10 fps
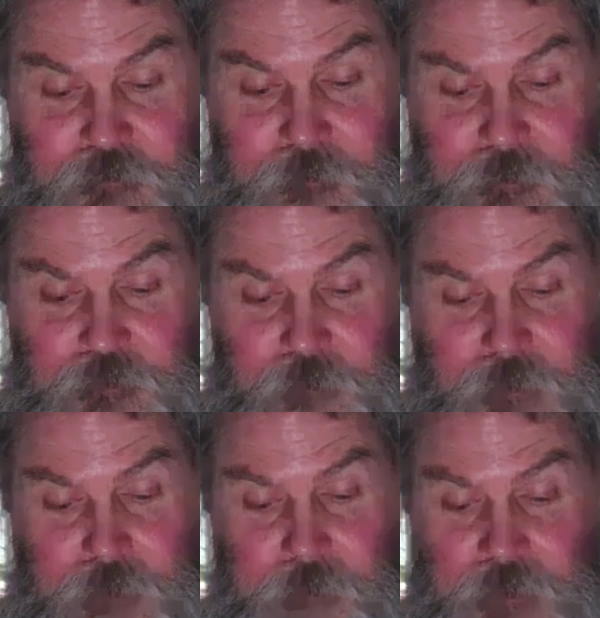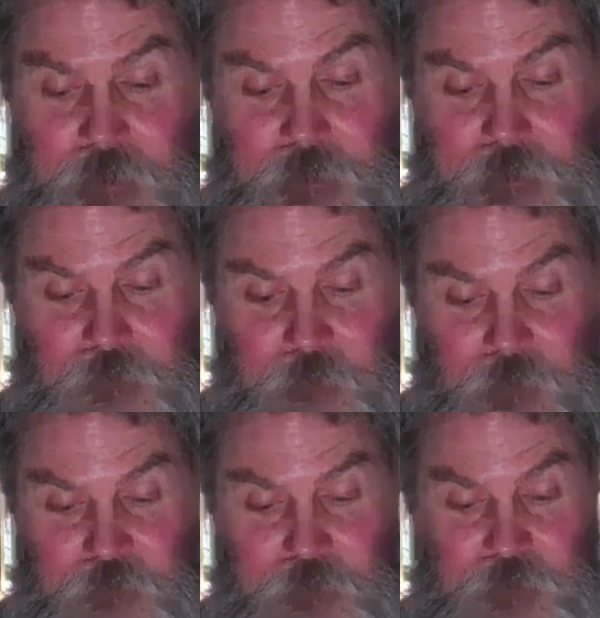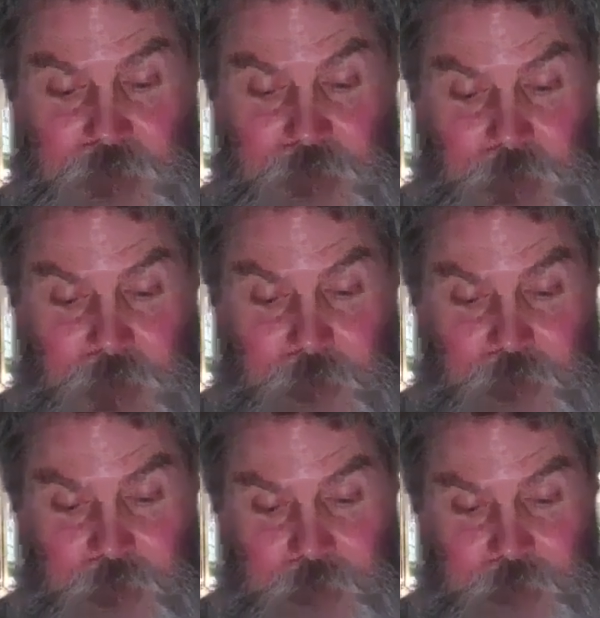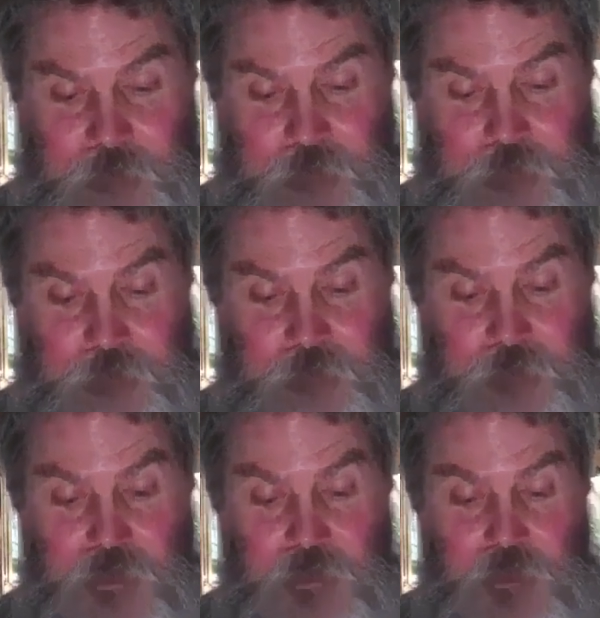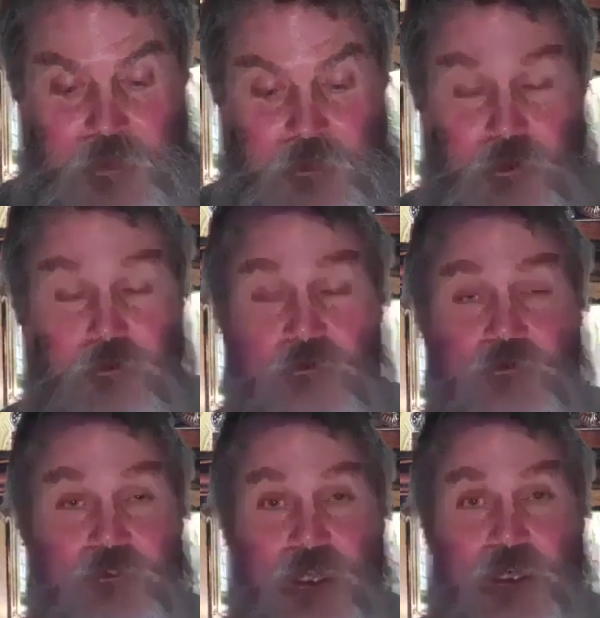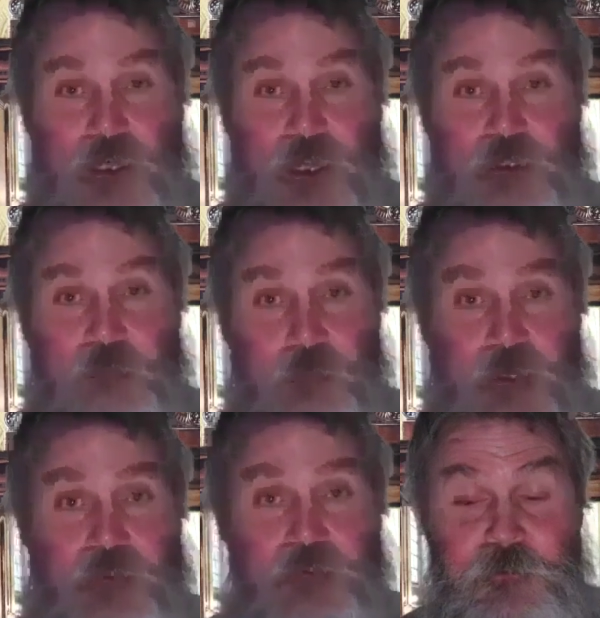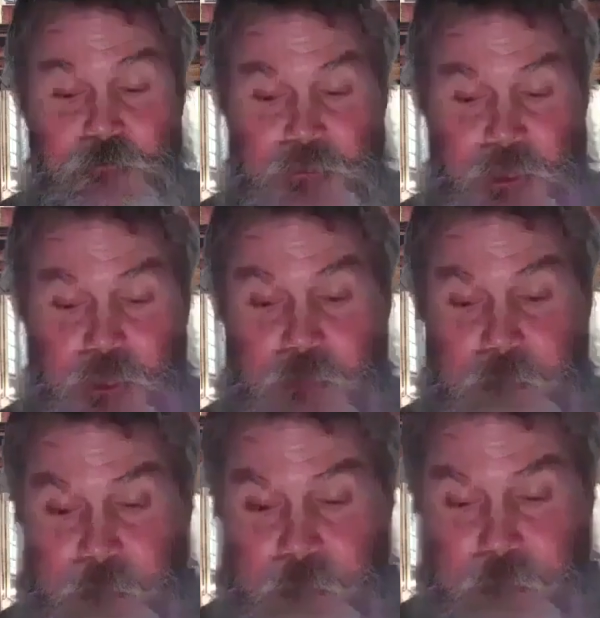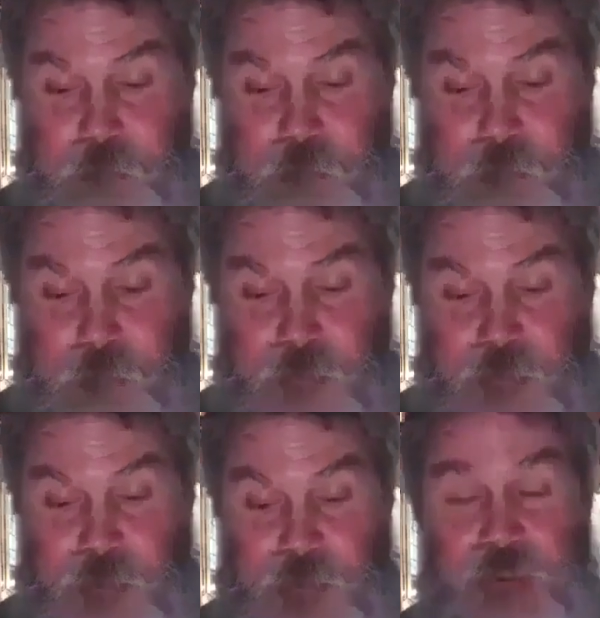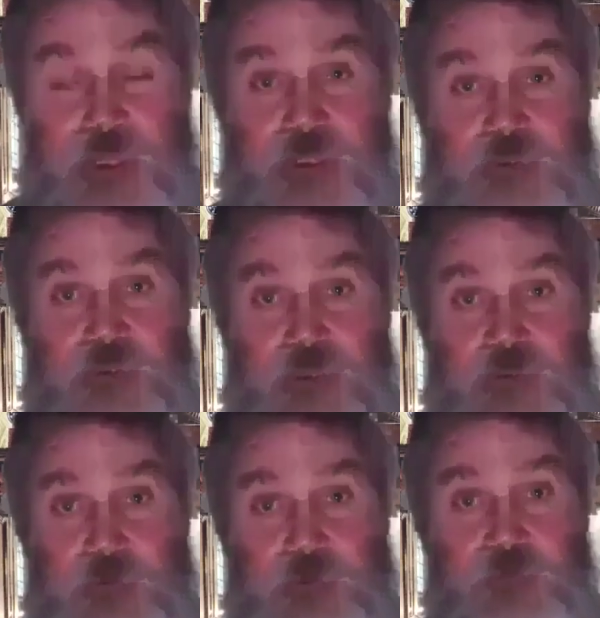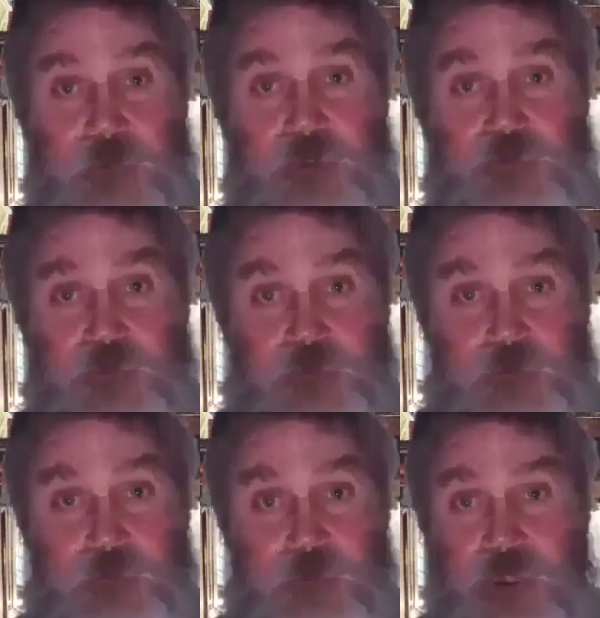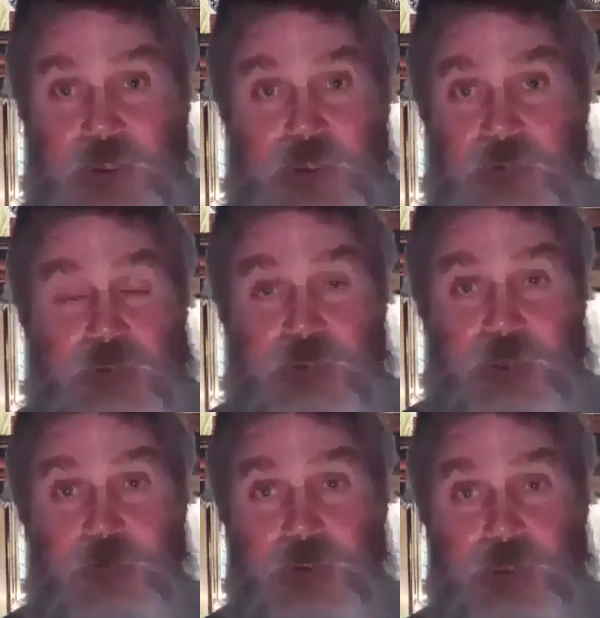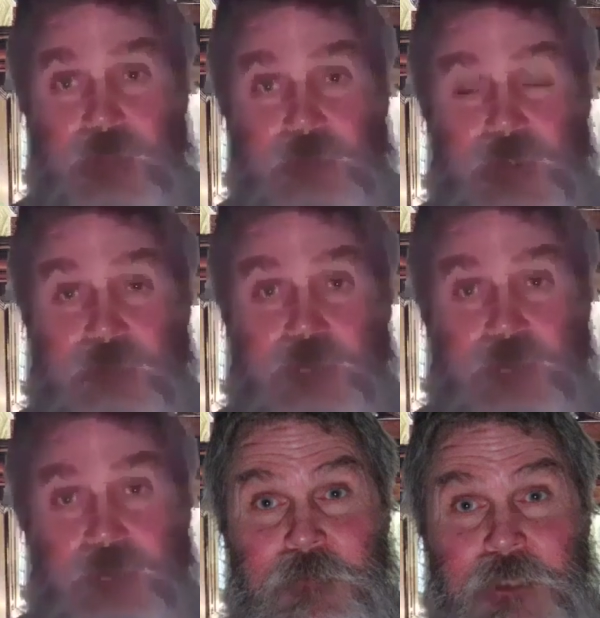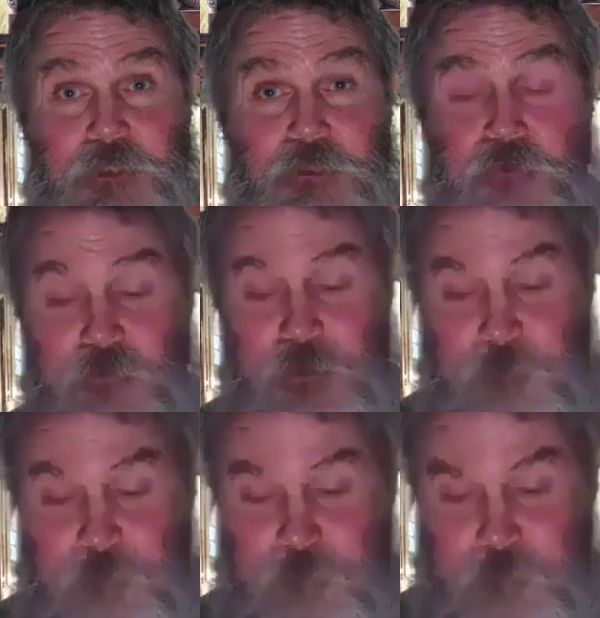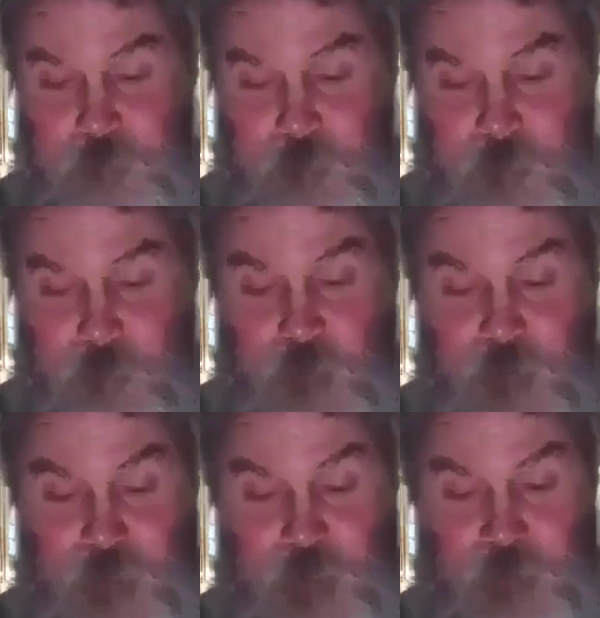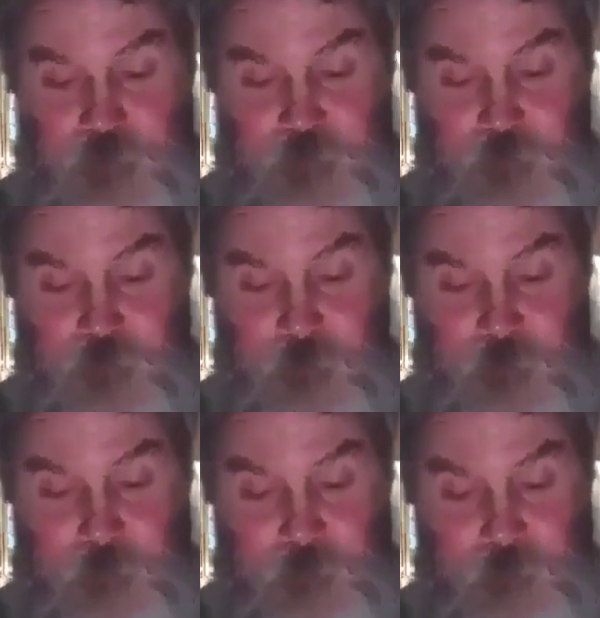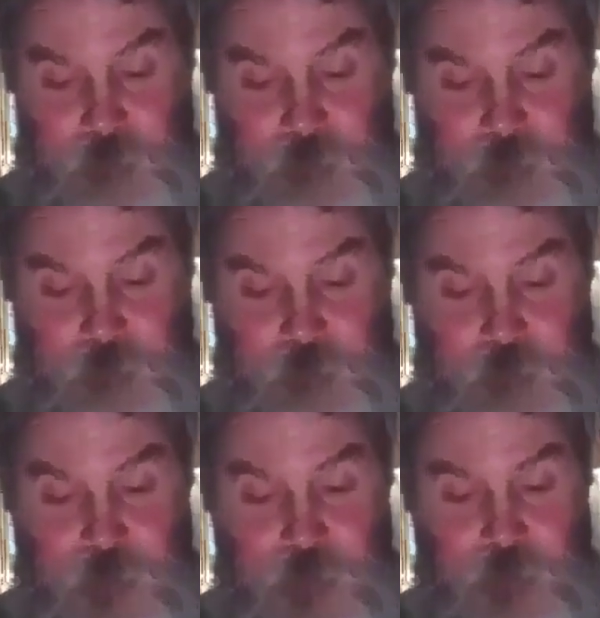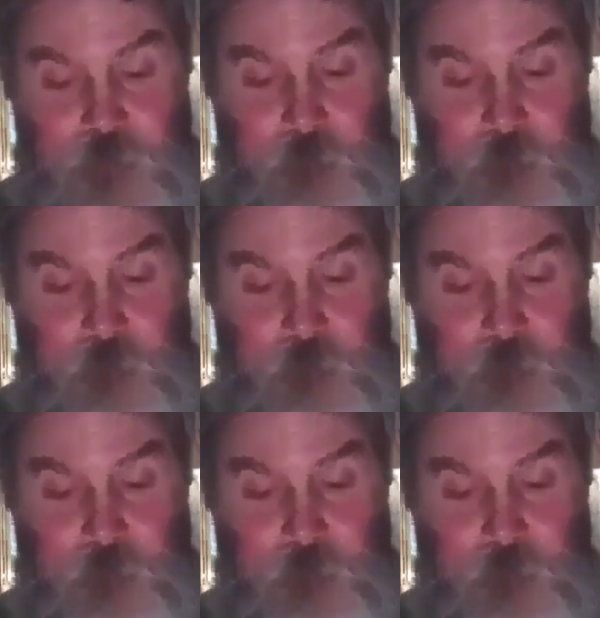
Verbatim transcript: from Edom is mentioned by many of the prophets in the Bible. The Lord was not allowed to pass through Edom in the Exodus with Moses. They didn't they wouldn't let him come through. They had to go around. And the Jewish people.